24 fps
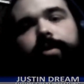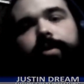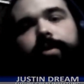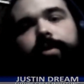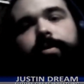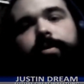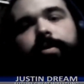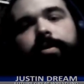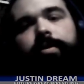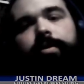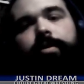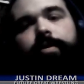
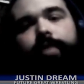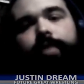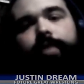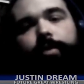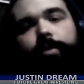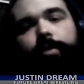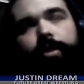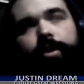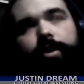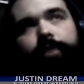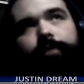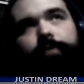They were looking
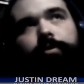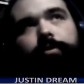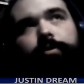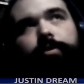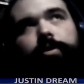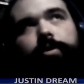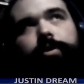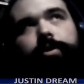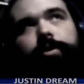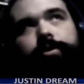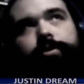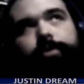for some
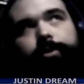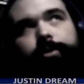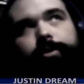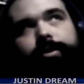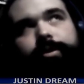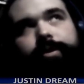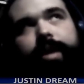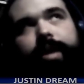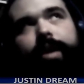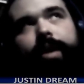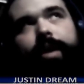more talent,